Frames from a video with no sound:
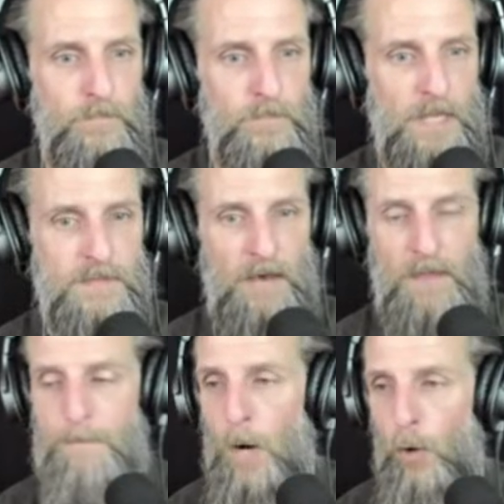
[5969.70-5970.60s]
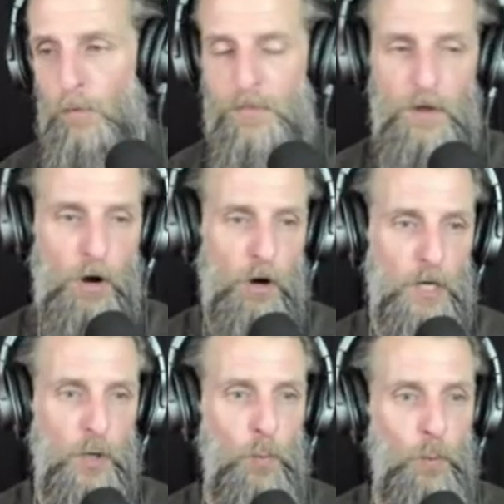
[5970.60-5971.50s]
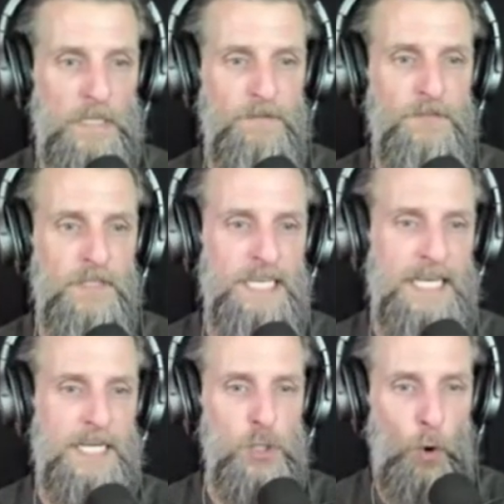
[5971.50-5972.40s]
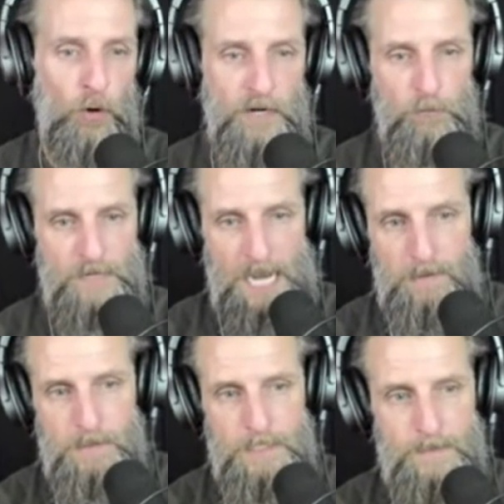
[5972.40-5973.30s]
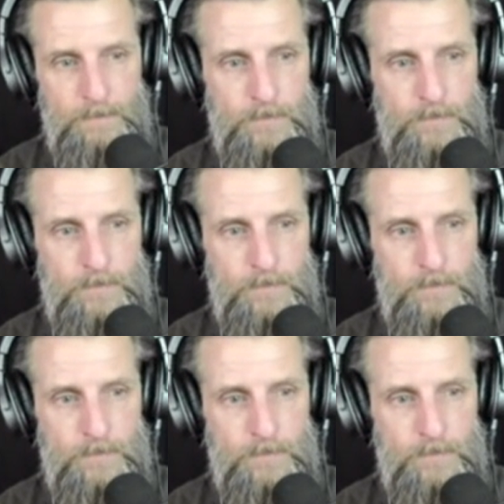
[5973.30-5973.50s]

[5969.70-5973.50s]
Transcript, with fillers: Now, they both are willfully ignoring reality,